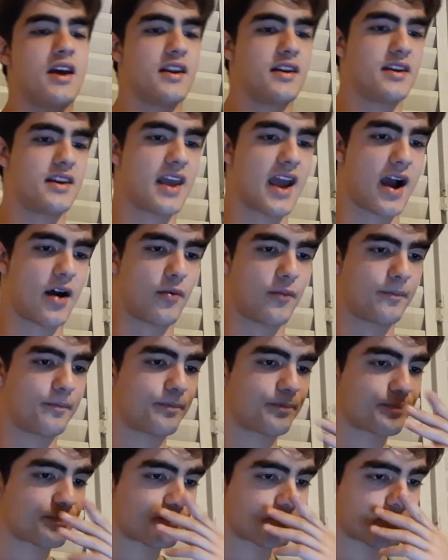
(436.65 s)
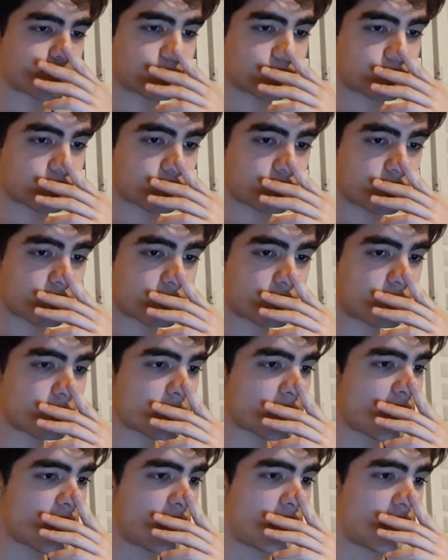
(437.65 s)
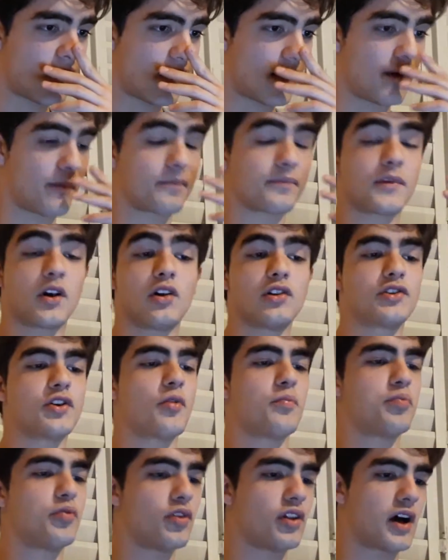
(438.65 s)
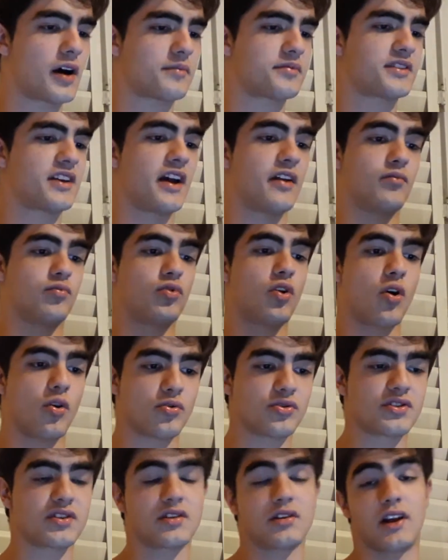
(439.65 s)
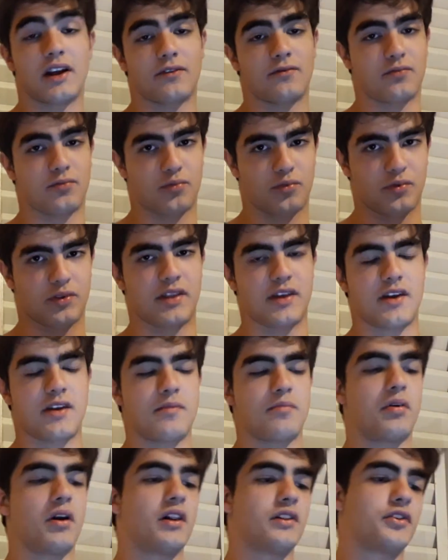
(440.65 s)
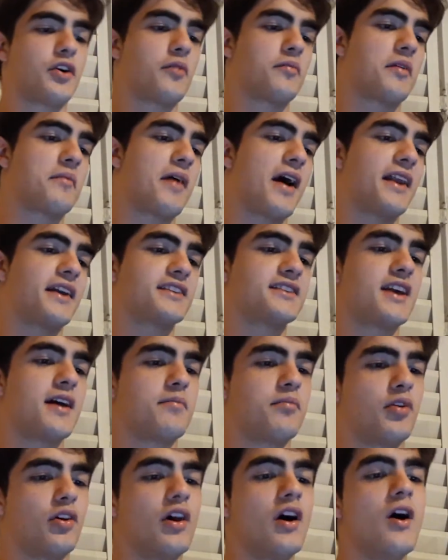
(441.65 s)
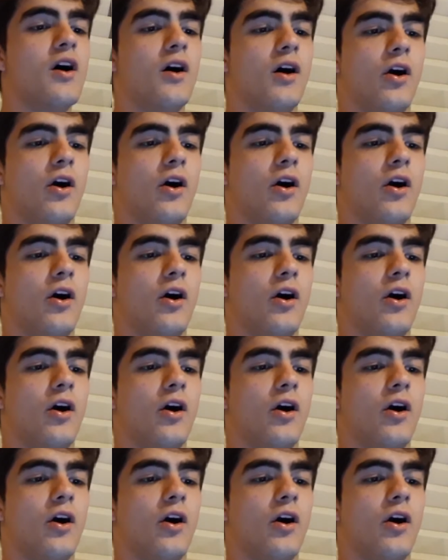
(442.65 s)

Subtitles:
Now, although pull-ups and rows, like with the Bald Omni-Man example,